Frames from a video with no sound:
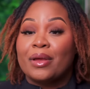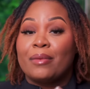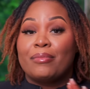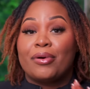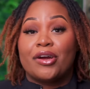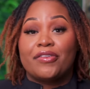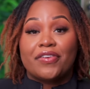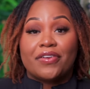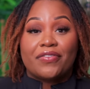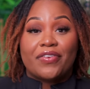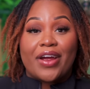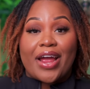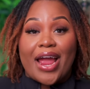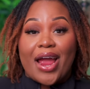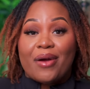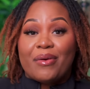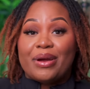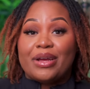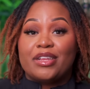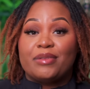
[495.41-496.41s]
Perfect for
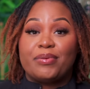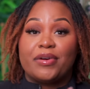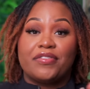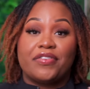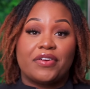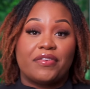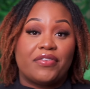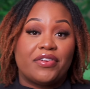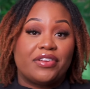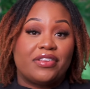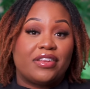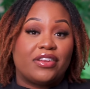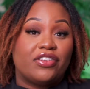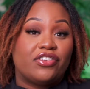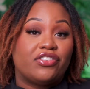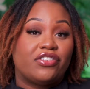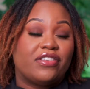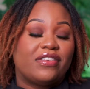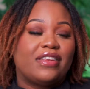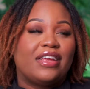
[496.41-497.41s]
errands, perfect for a
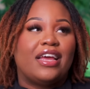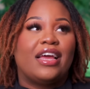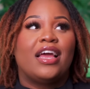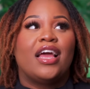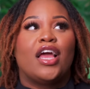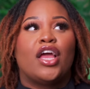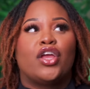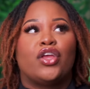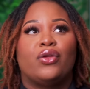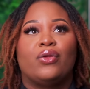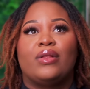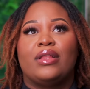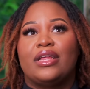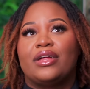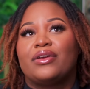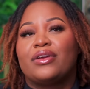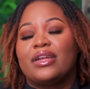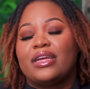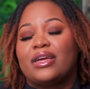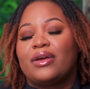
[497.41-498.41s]
signature scent. You
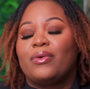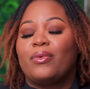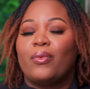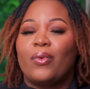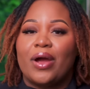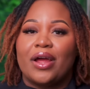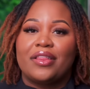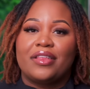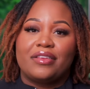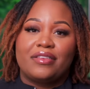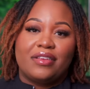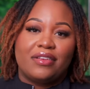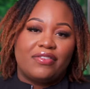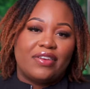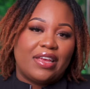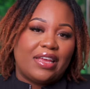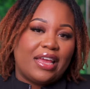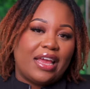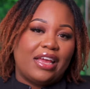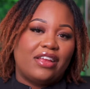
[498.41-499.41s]
literally can wear this to
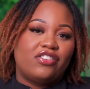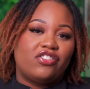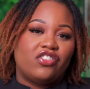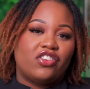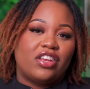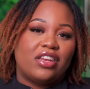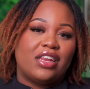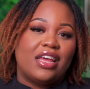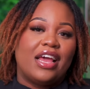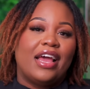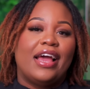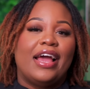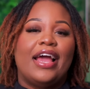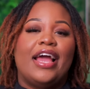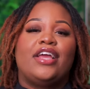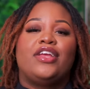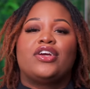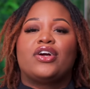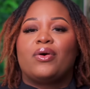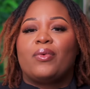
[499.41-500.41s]
vacation,
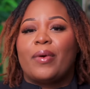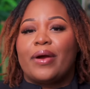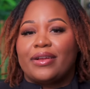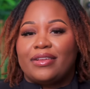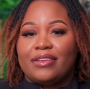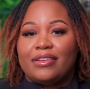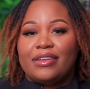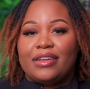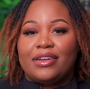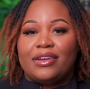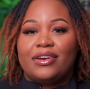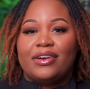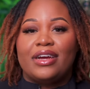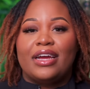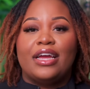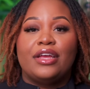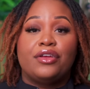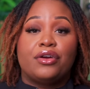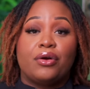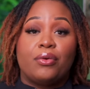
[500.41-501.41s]
and you can wear it to dinner,
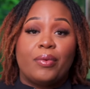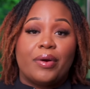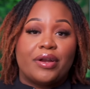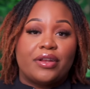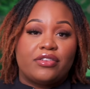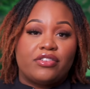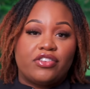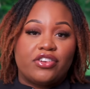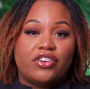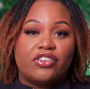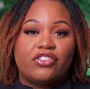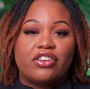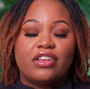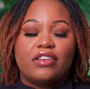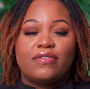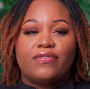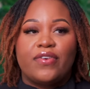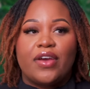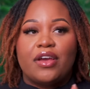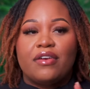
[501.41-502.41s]
and you can wear it to church.
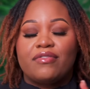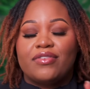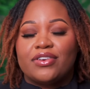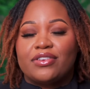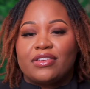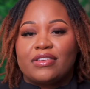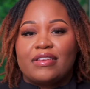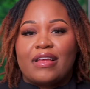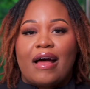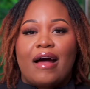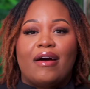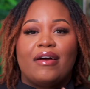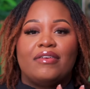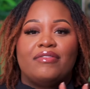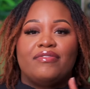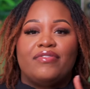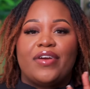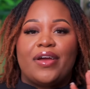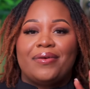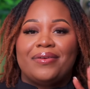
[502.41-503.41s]
It's very versatile
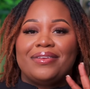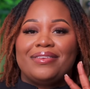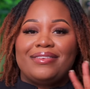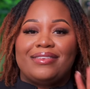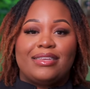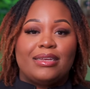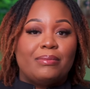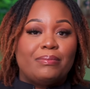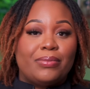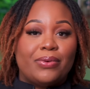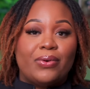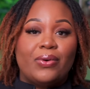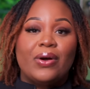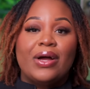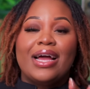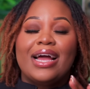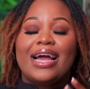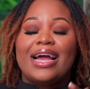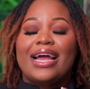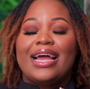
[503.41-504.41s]
and very simple
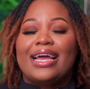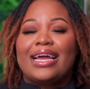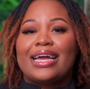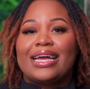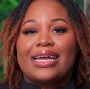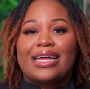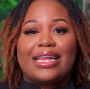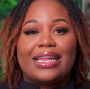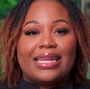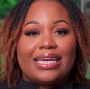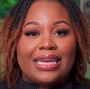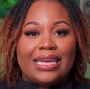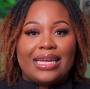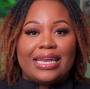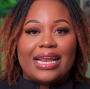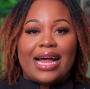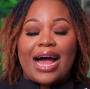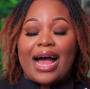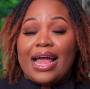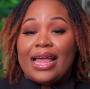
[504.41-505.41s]
and
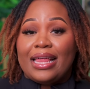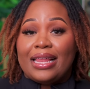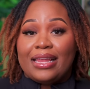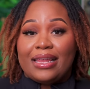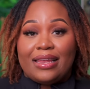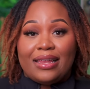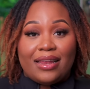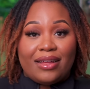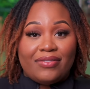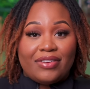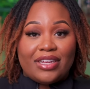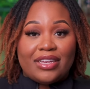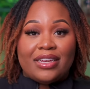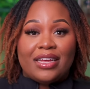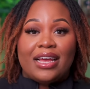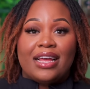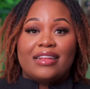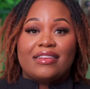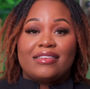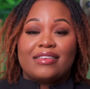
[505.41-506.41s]
clean. I love it.
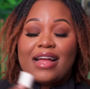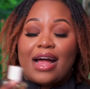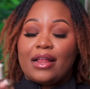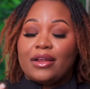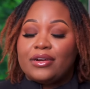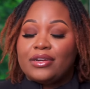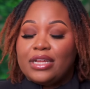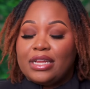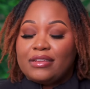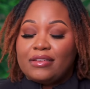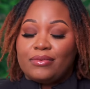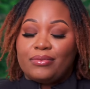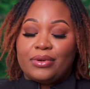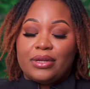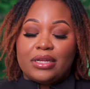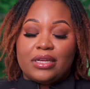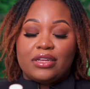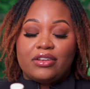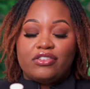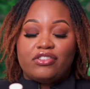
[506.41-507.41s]
Skylar does a
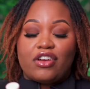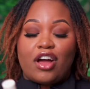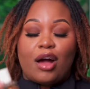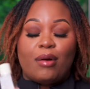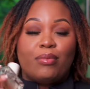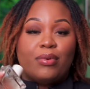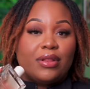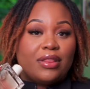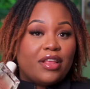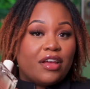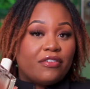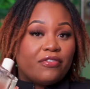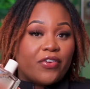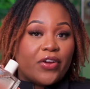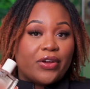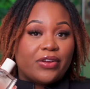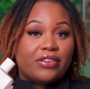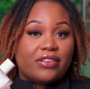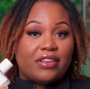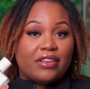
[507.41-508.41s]
really good job with their
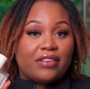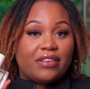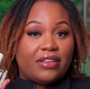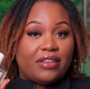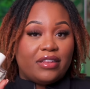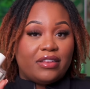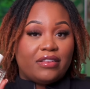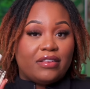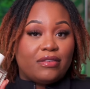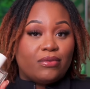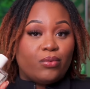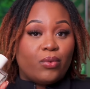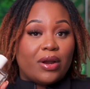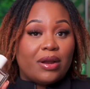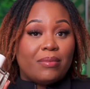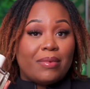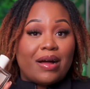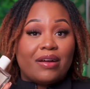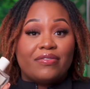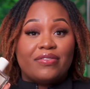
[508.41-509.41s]
fragrances, and this is one
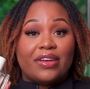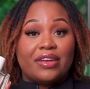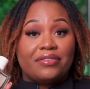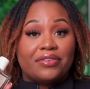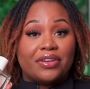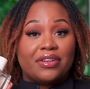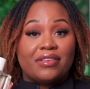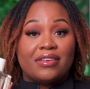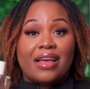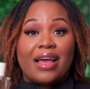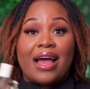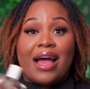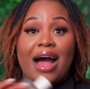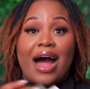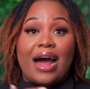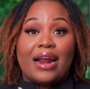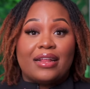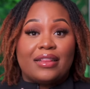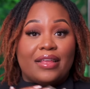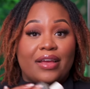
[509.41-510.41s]
of my favorites
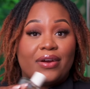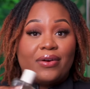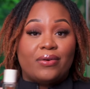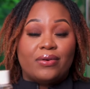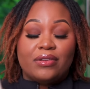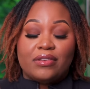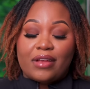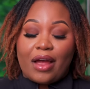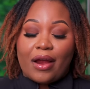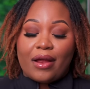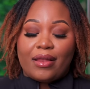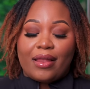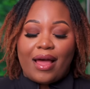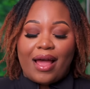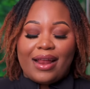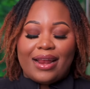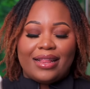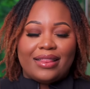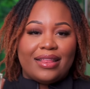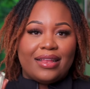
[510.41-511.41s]
out of their whole entire
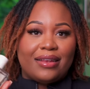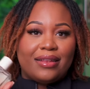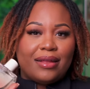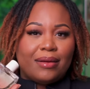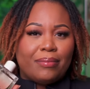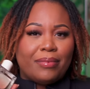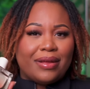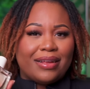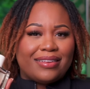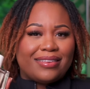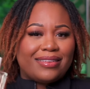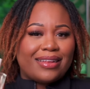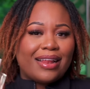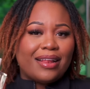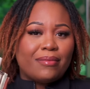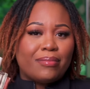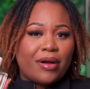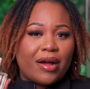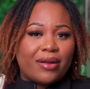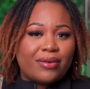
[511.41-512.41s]
line. And then the
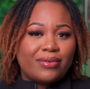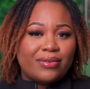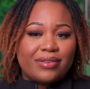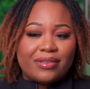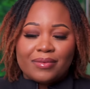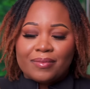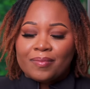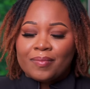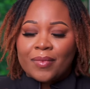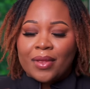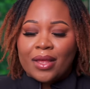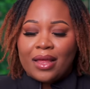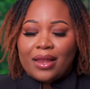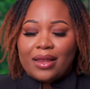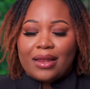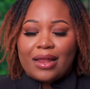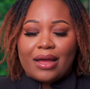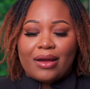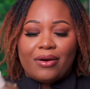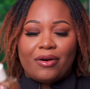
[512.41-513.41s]
aesthetic bottles,
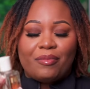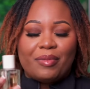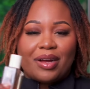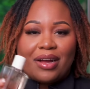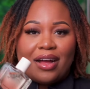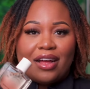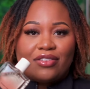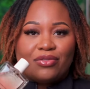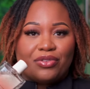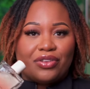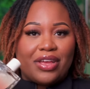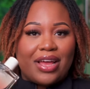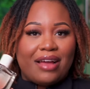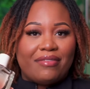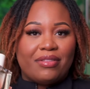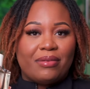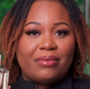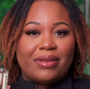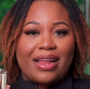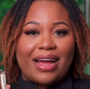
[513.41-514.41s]
like, oh my gosh, when you
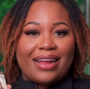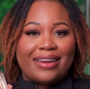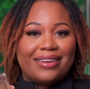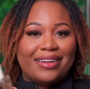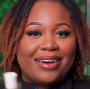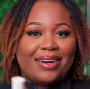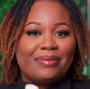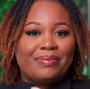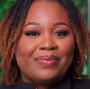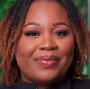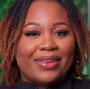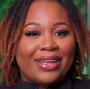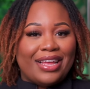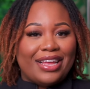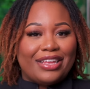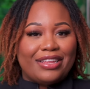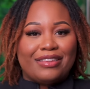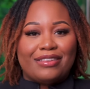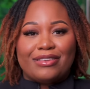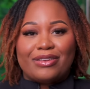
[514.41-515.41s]
have them lined up,
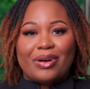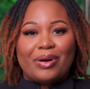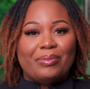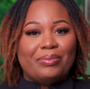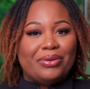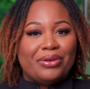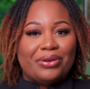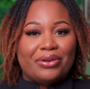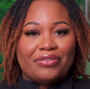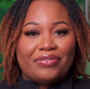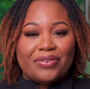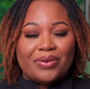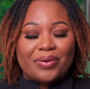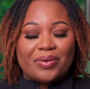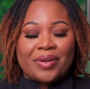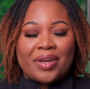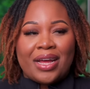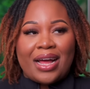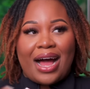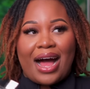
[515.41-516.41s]
it's so beautiful.
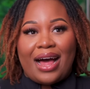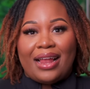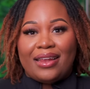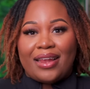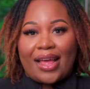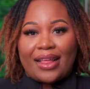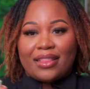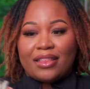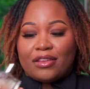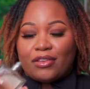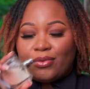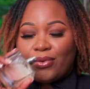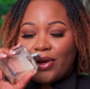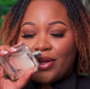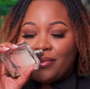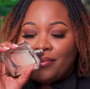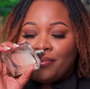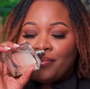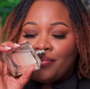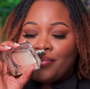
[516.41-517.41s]
I like this
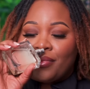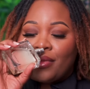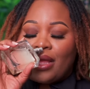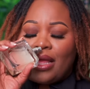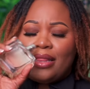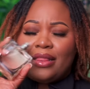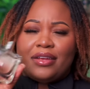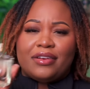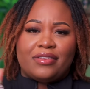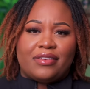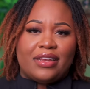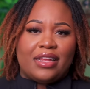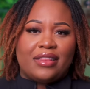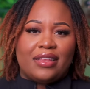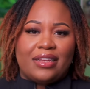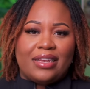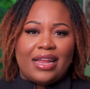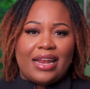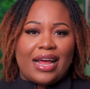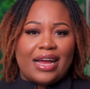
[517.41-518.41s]
one, and there's
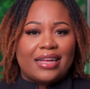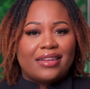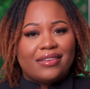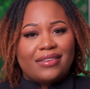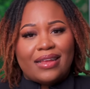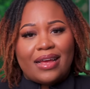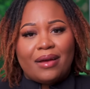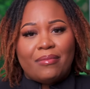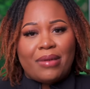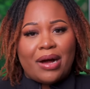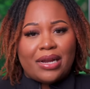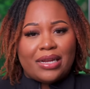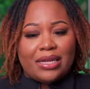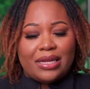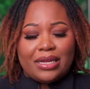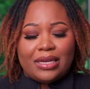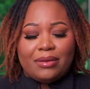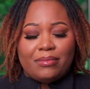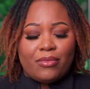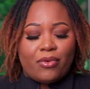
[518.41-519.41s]
nothing that I can say about
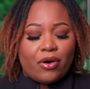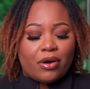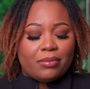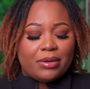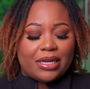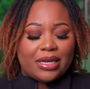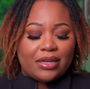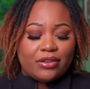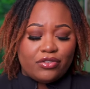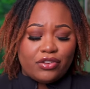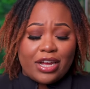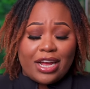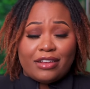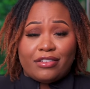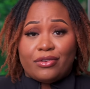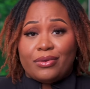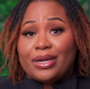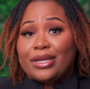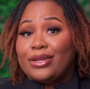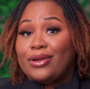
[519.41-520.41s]
it anymore because you guys
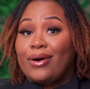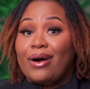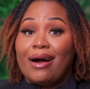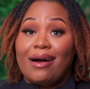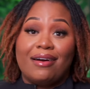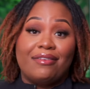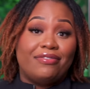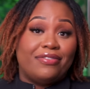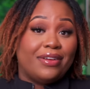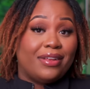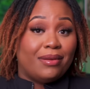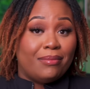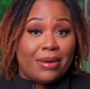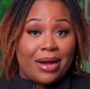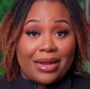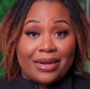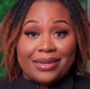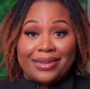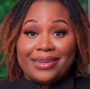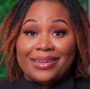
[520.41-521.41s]
already know how I feel
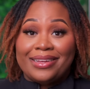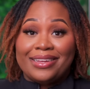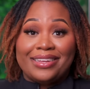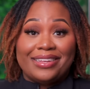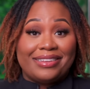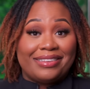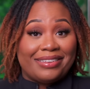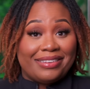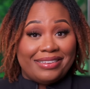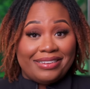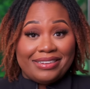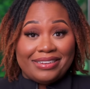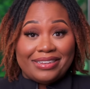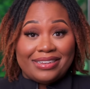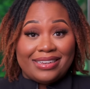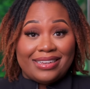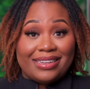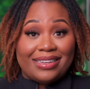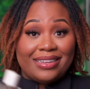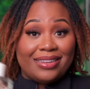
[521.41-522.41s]
about it. It's
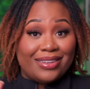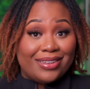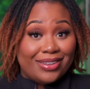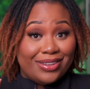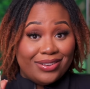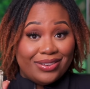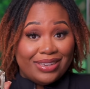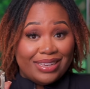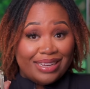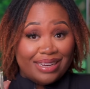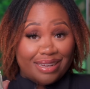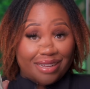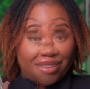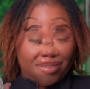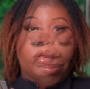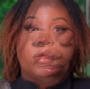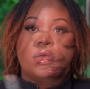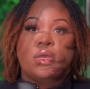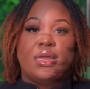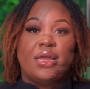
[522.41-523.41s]
good. You need it.
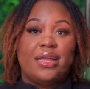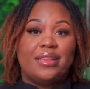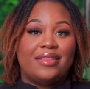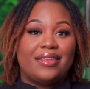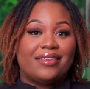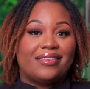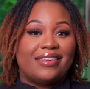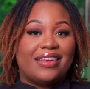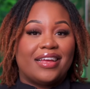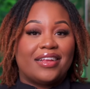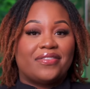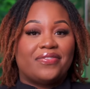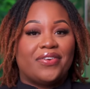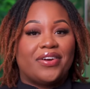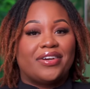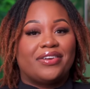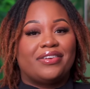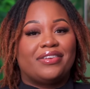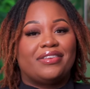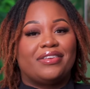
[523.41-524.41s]
And this next
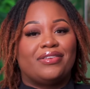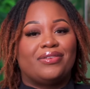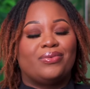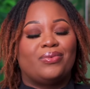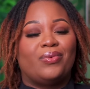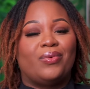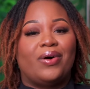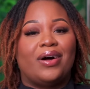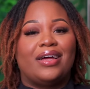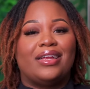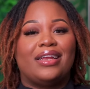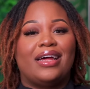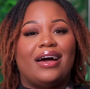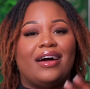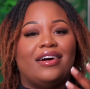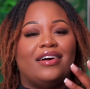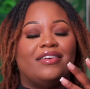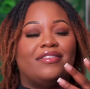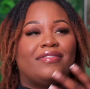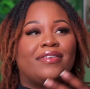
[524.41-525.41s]
fragrance is one
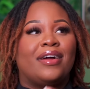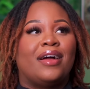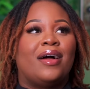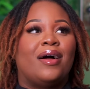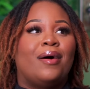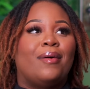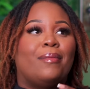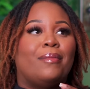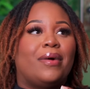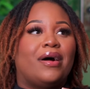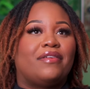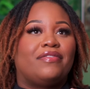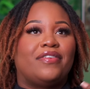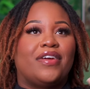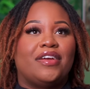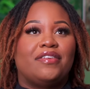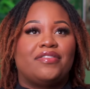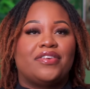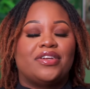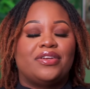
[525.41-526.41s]
of my
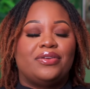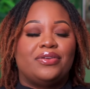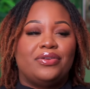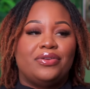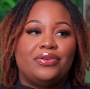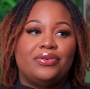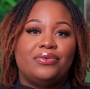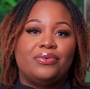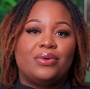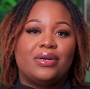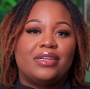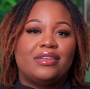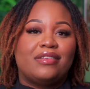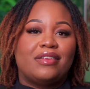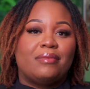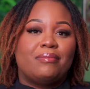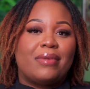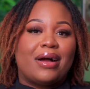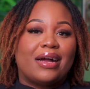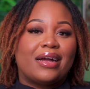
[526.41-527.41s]
favorite new ones
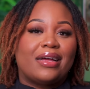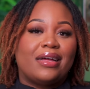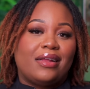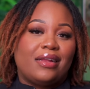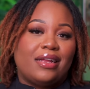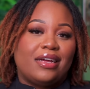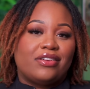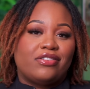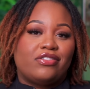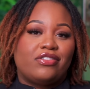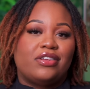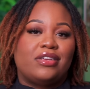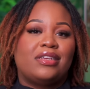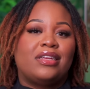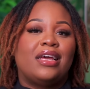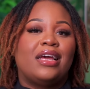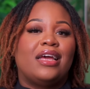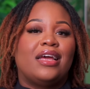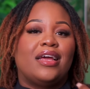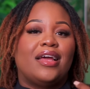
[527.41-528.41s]
in my collection.
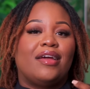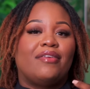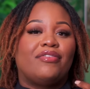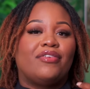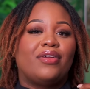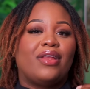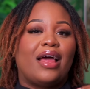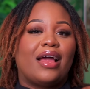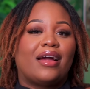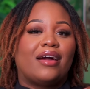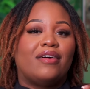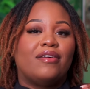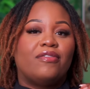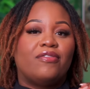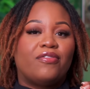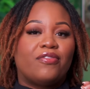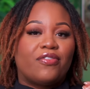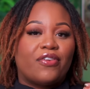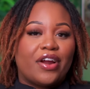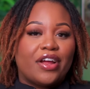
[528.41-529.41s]
If you like a
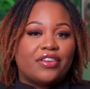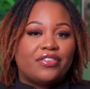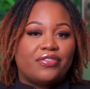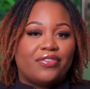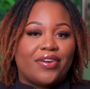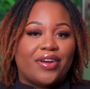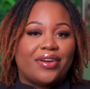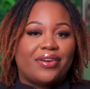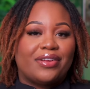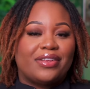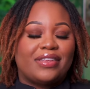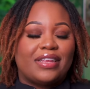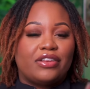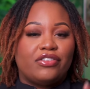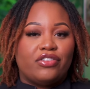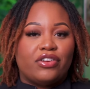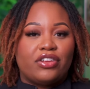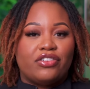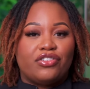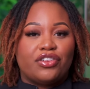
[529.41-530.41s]
fresh fragrance that
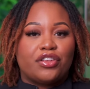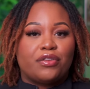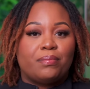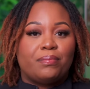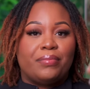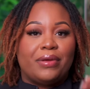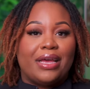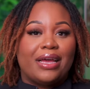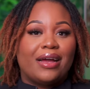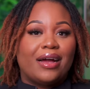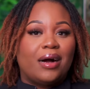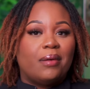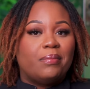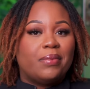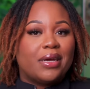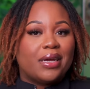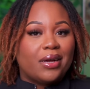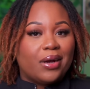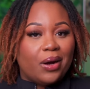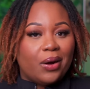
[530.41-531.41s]
you could just pick up
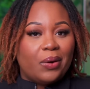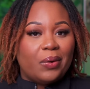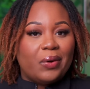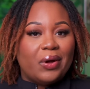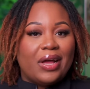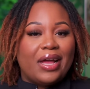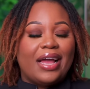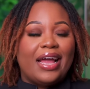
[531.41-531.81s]
and go,